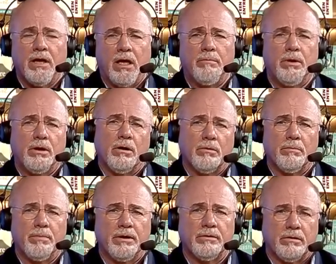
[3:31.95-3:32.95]
and be
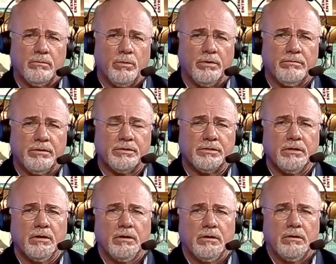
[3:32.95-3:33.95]
codependent with this
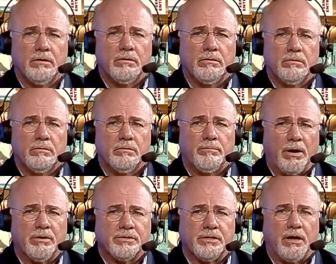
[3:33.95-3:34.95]

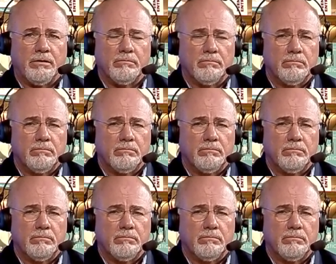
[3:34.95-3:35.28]
parasite.